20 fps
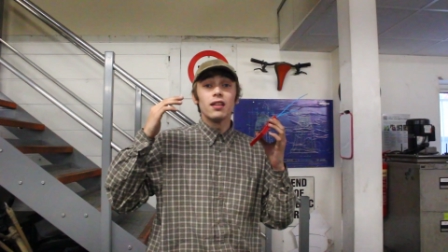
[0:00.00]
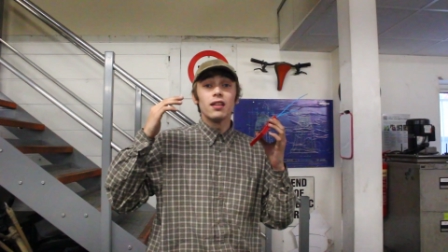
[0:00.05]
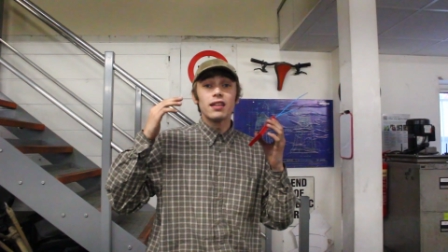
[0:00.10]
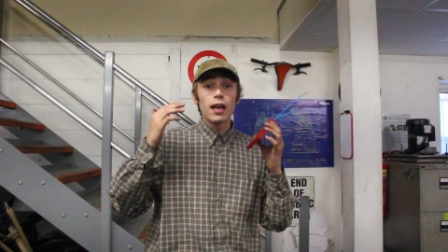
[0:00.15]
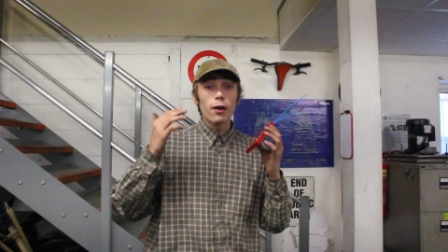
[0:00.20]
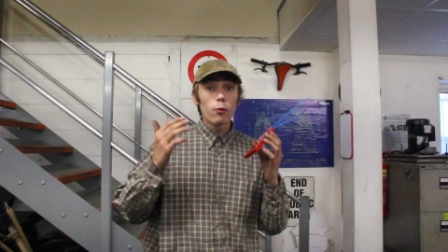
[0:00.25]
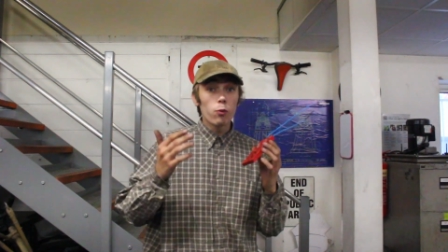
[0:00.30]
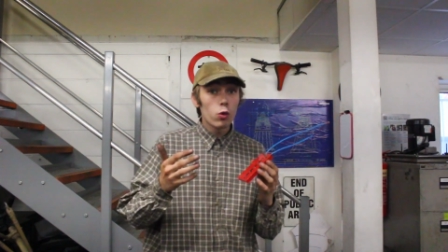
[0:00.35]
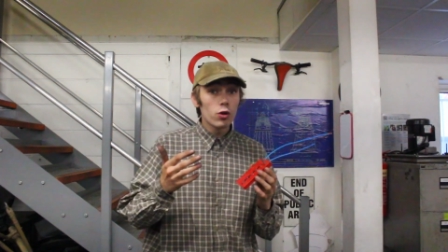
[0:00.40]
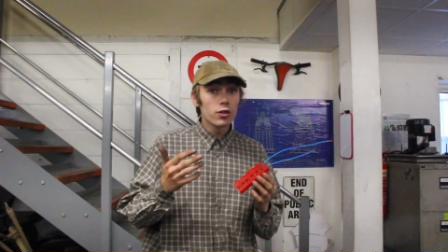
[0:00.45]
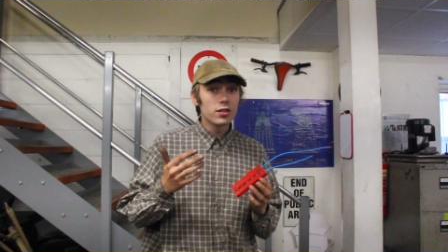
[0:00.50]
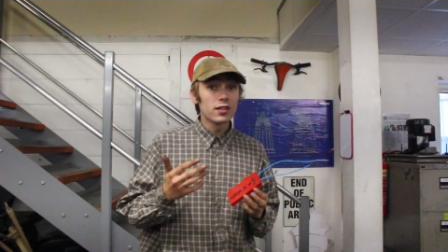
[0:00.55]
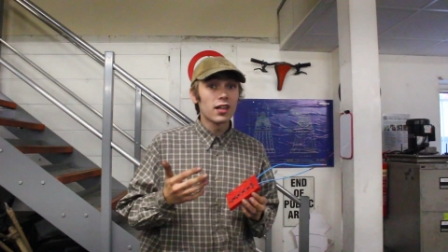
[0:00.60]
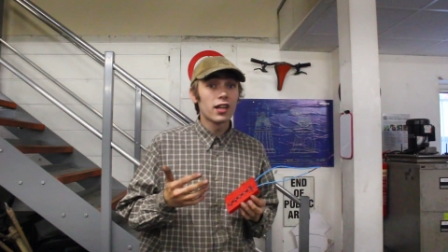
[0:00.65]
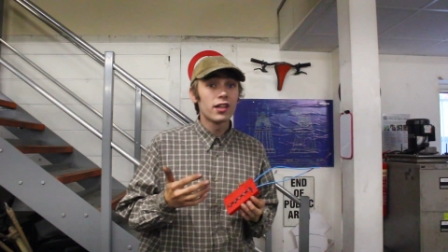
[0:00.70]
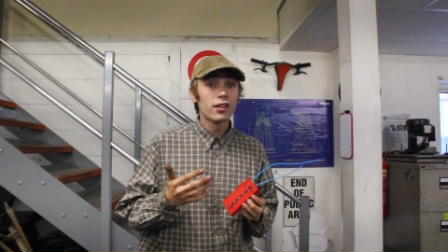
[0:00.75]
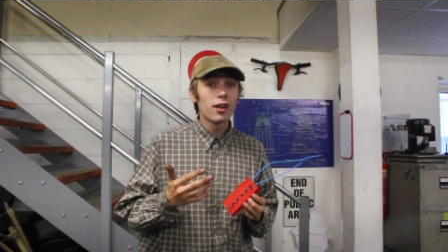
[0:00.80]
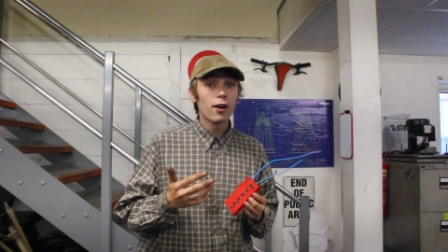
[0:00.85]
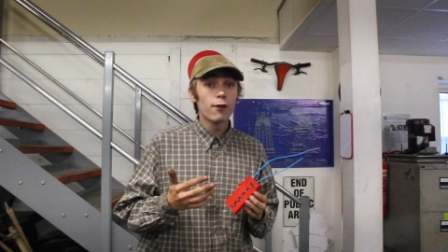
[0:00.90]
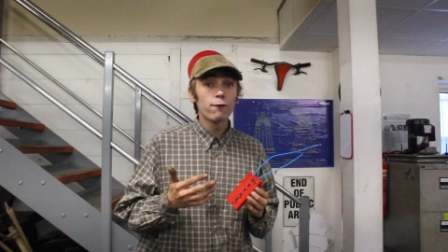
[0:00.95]
there
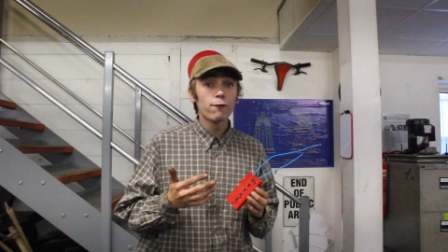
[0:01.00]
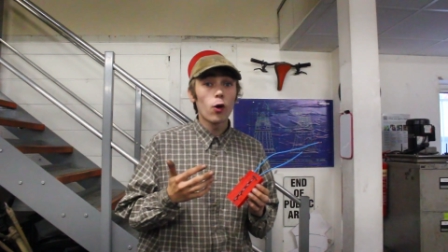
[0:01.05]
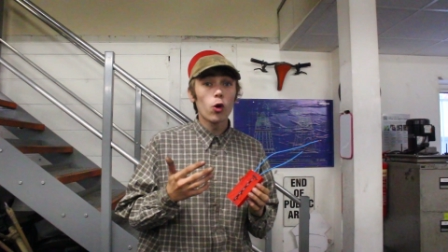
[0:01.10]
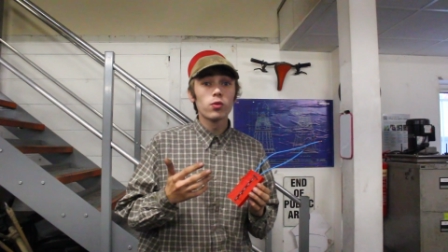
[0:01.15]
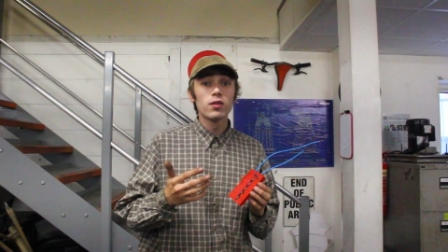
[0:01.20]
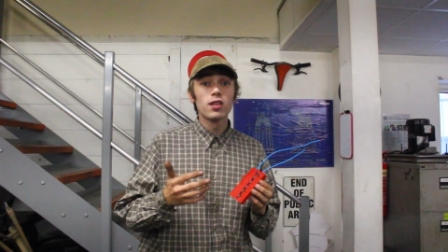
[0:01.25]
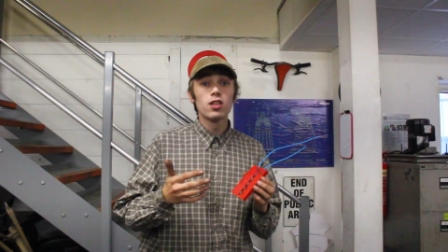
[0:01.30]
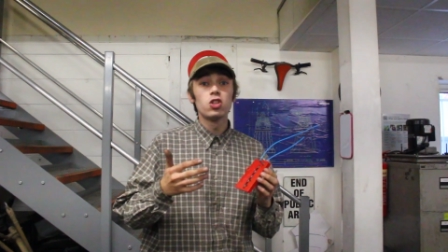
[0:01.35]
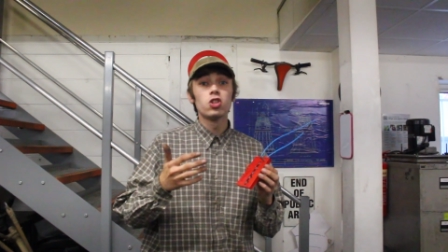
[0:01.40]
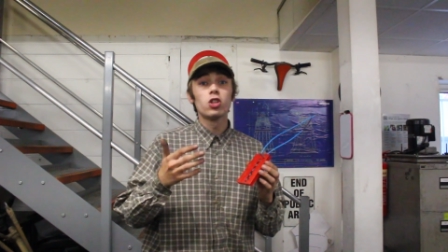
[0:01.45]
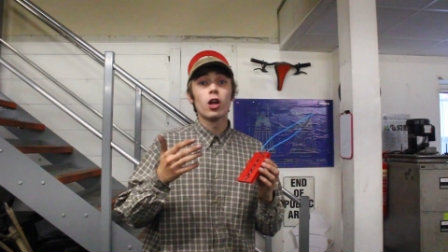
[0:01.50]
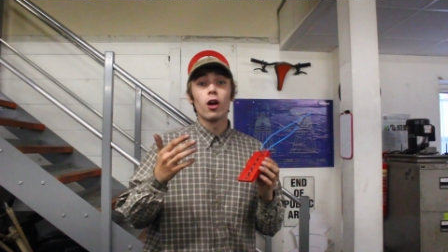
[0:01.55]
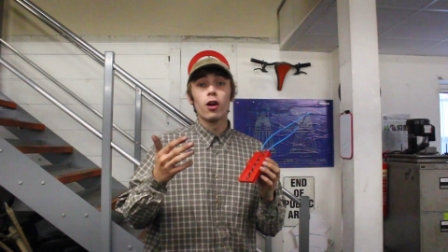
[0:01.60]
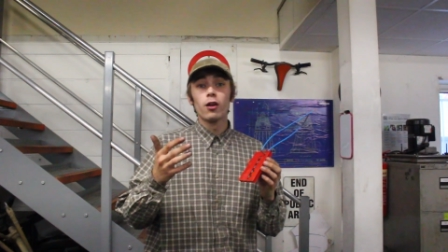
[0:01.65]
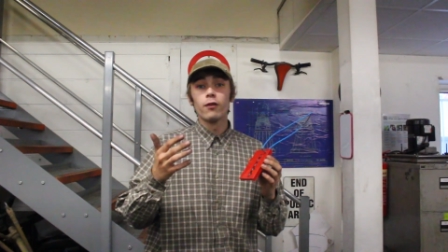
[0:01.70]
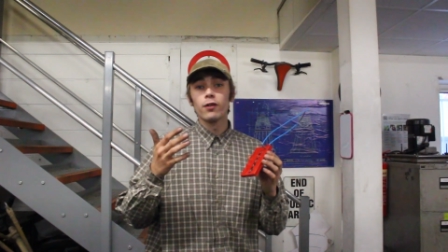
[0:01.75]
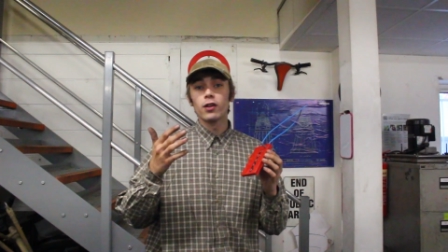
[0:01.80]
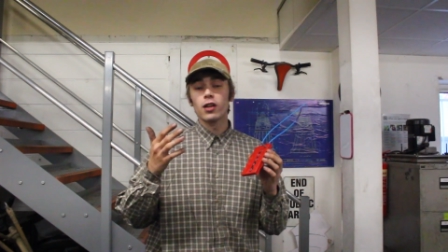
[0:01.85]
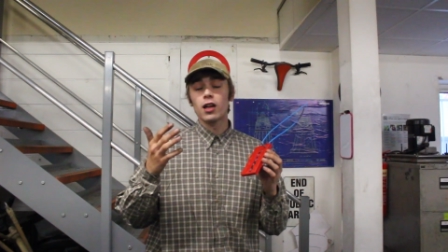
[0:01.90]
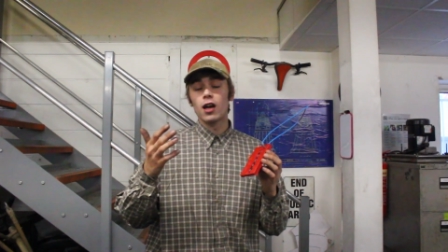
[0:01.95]
wasn't enough voltage to
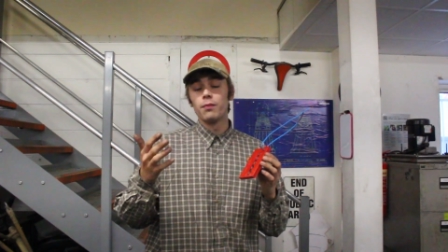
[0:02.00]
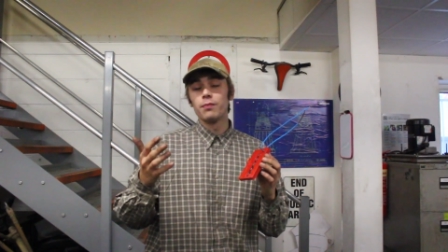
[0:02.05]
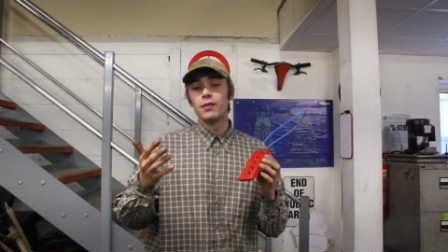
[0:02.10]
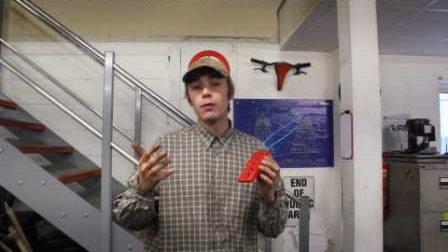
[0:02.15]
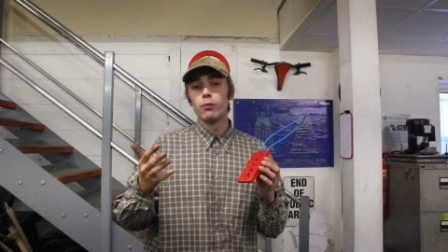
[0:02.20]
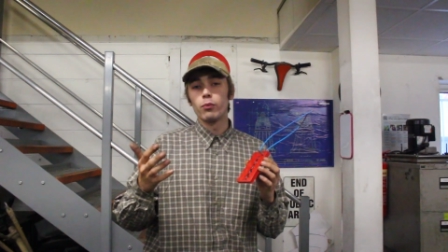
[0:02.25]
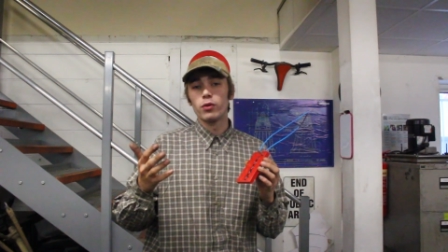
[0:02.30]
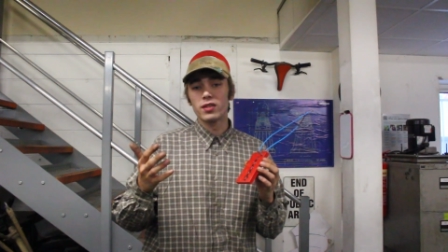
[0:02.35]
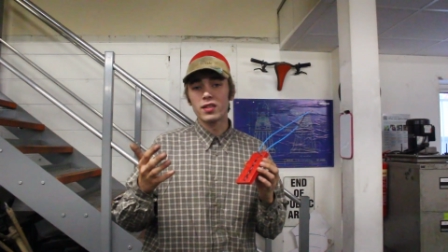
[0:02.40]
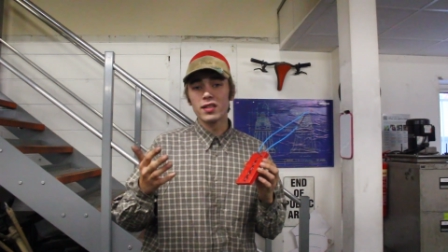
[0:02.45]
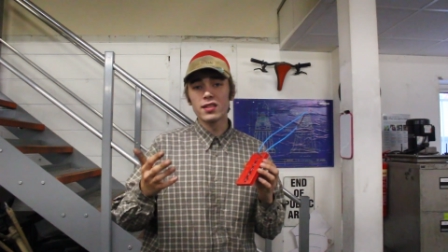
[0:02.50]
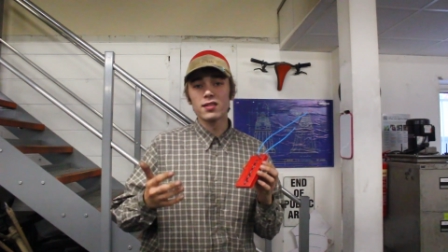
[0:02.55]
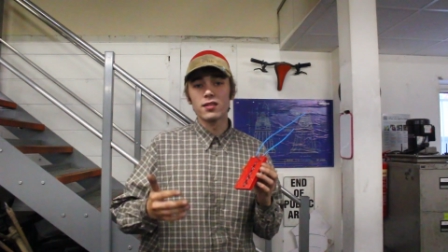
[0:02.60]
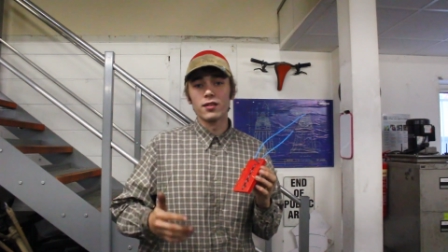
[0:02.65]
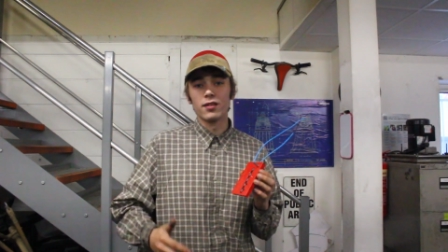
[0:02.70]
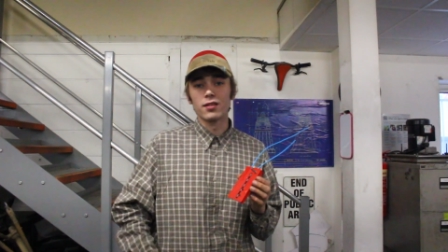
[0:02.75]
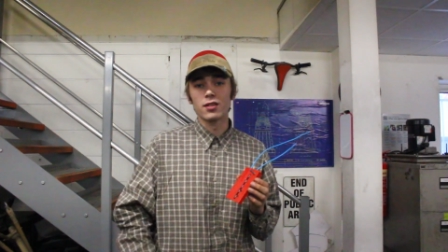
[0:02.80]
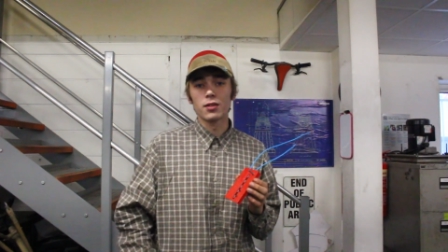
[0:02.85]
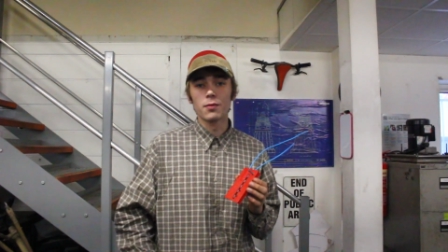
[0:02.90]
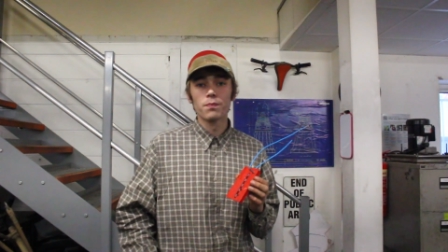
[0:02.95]
overcome them
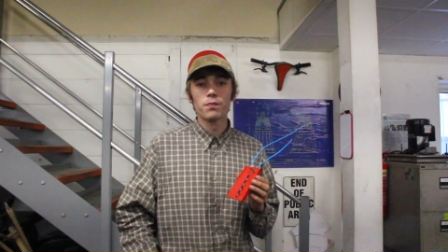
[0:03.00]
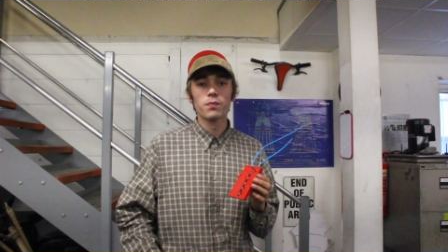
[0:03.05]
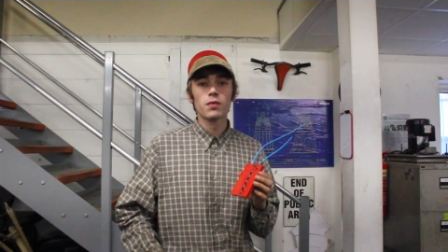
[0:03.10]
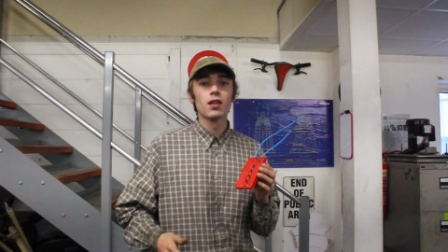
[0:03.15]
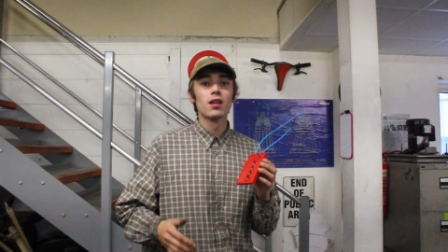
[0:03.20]
resistors.